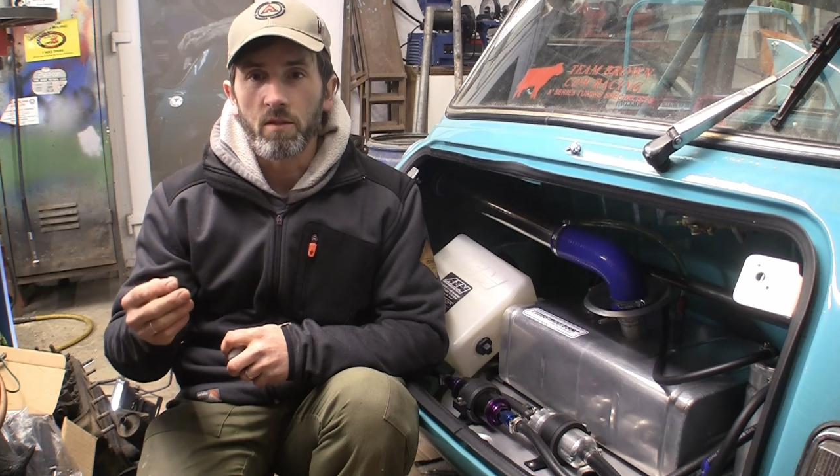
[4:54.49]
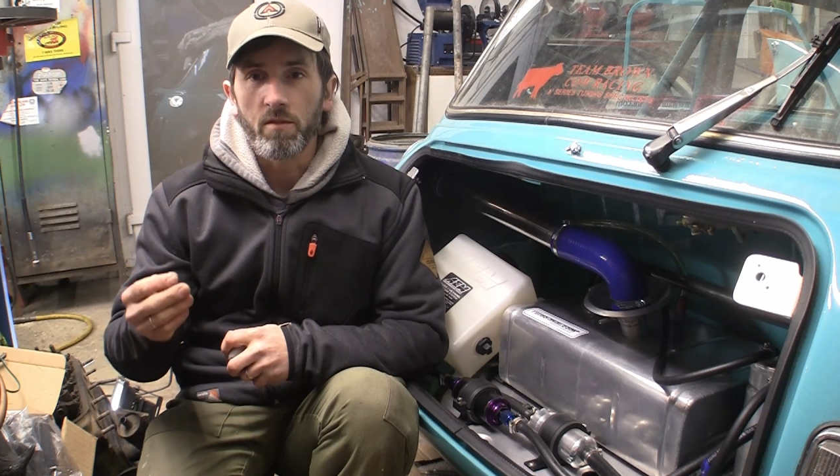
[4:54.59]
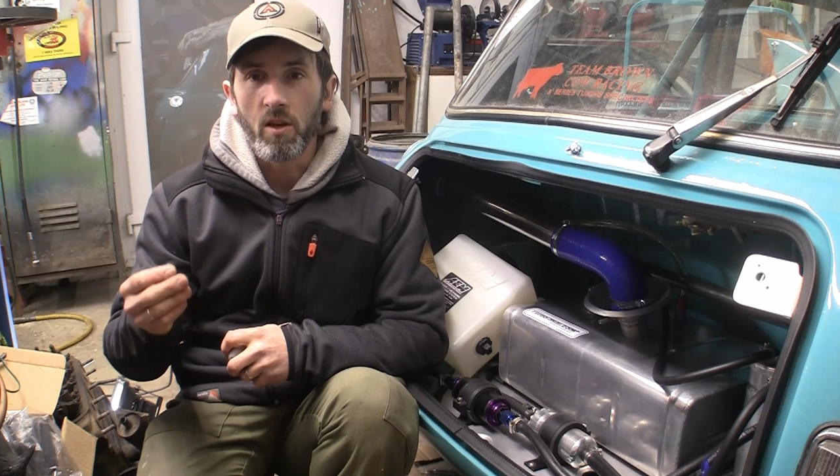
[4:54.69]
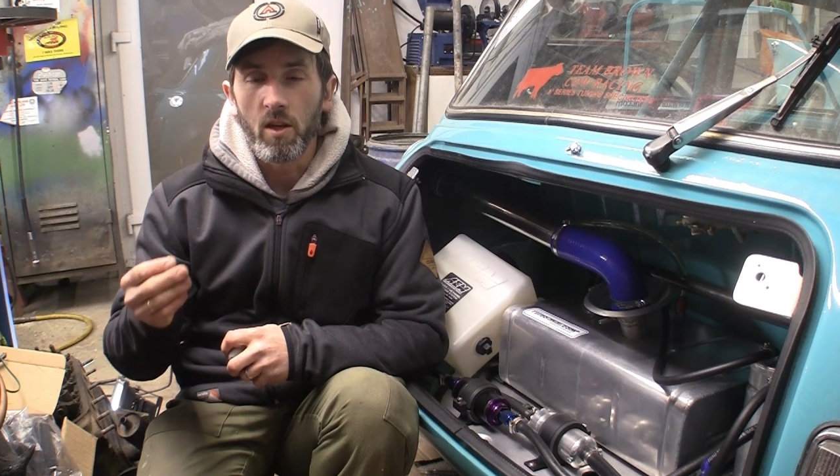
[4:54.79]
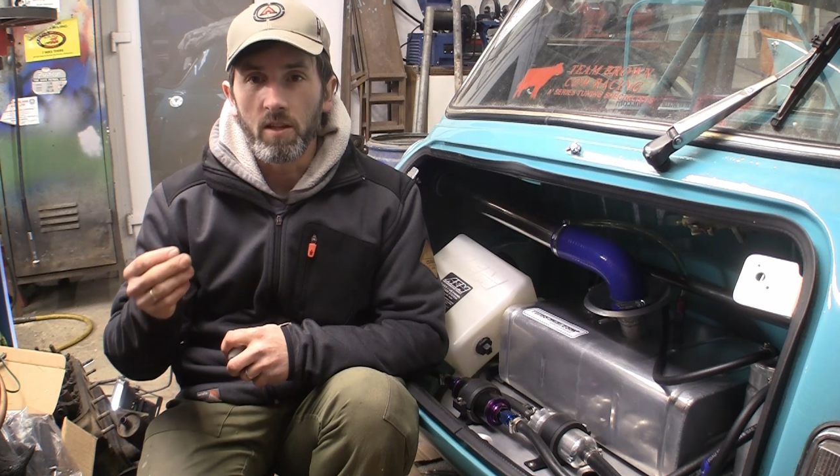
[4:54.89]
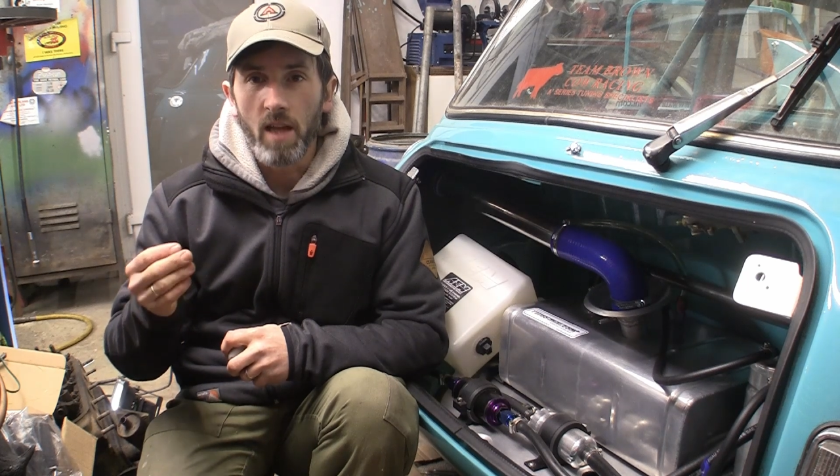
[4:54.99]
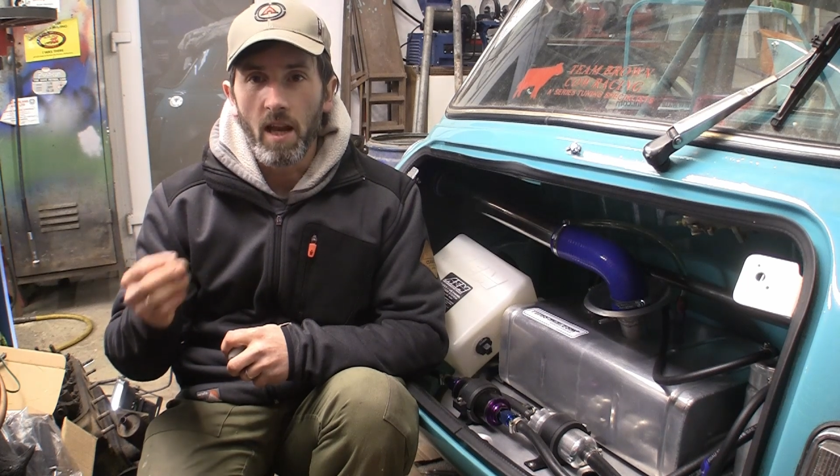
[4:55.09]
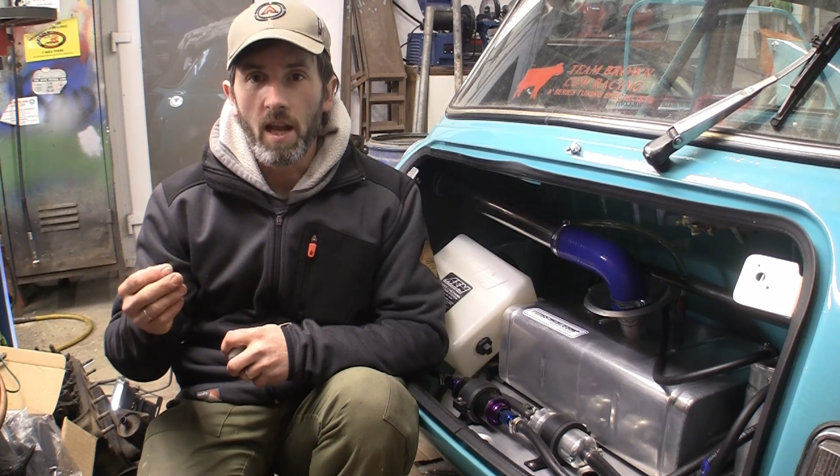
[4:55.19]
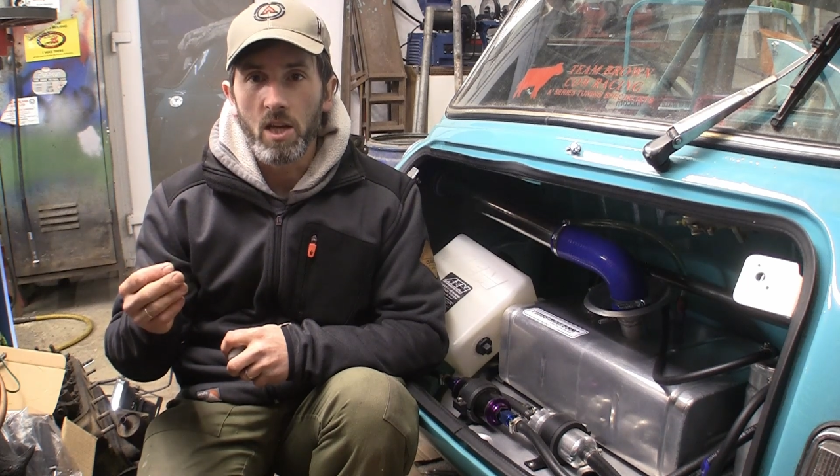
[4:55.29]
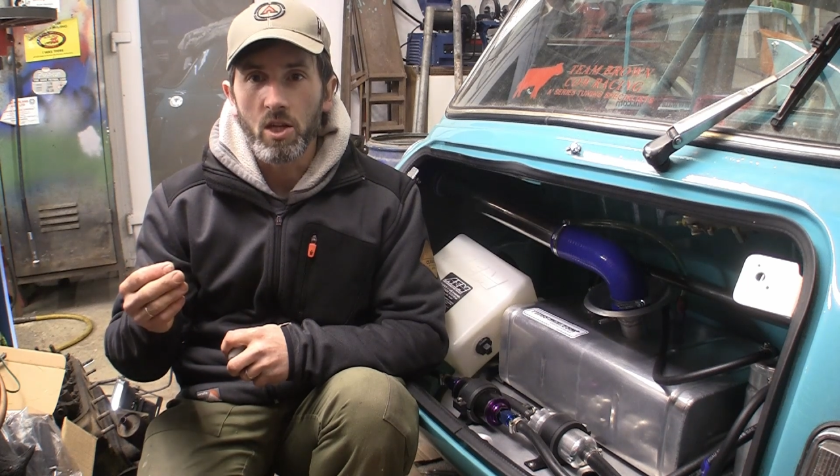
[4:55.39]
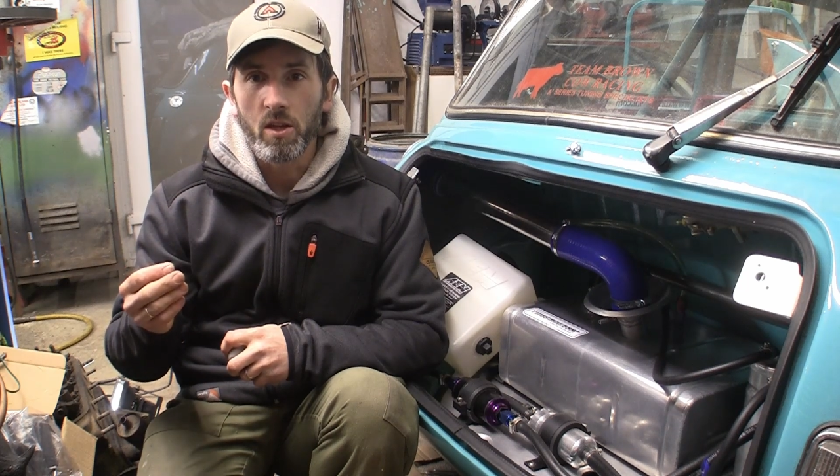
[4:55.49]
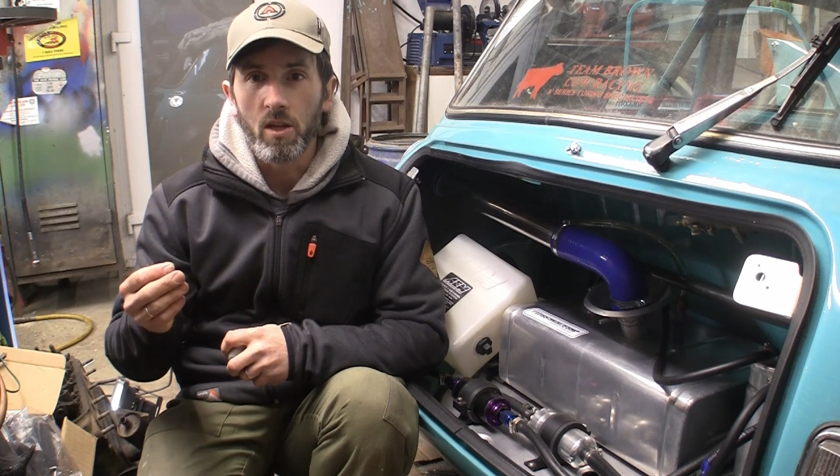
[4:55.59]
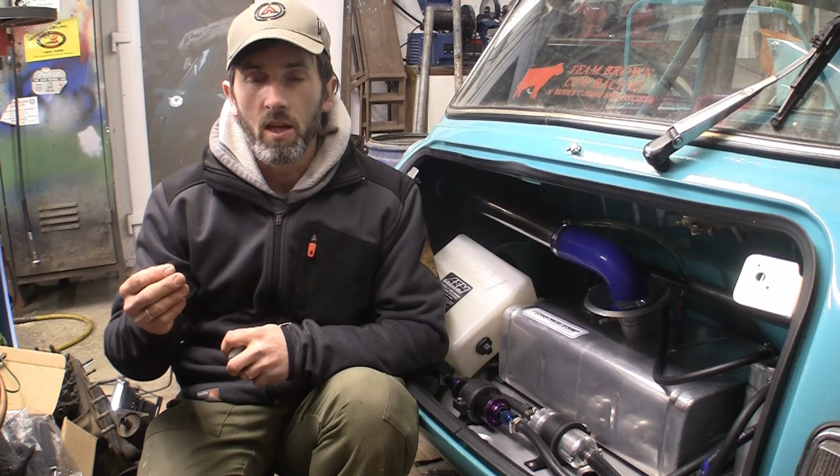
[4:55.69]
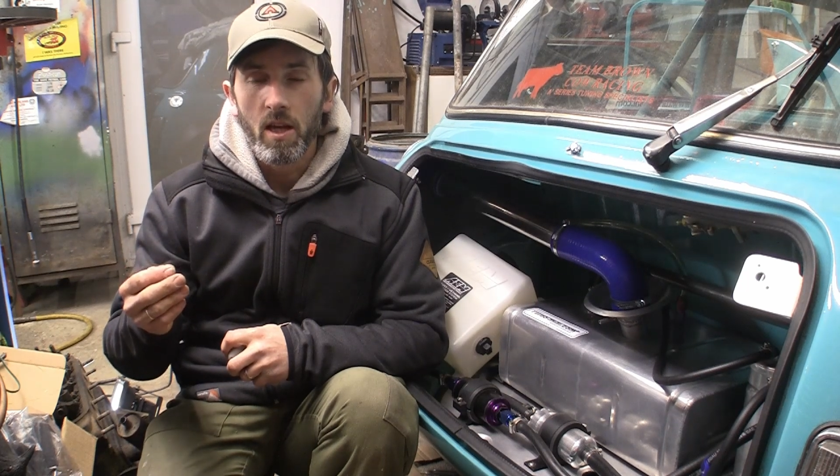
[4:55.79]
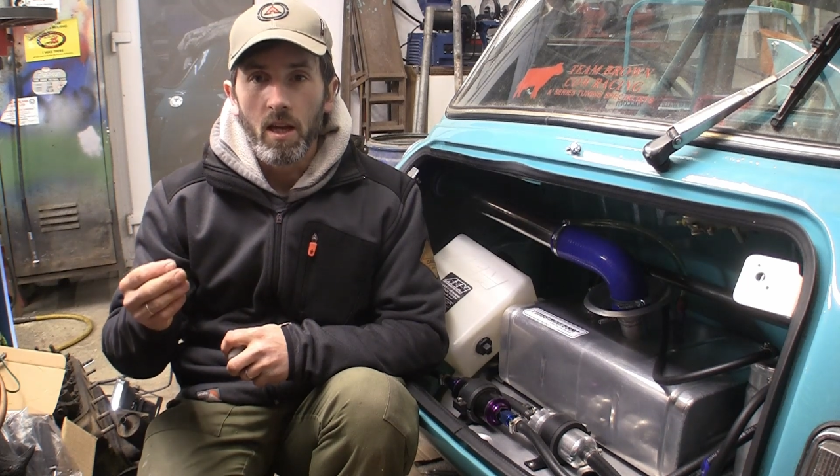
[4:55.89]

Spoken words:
of detonation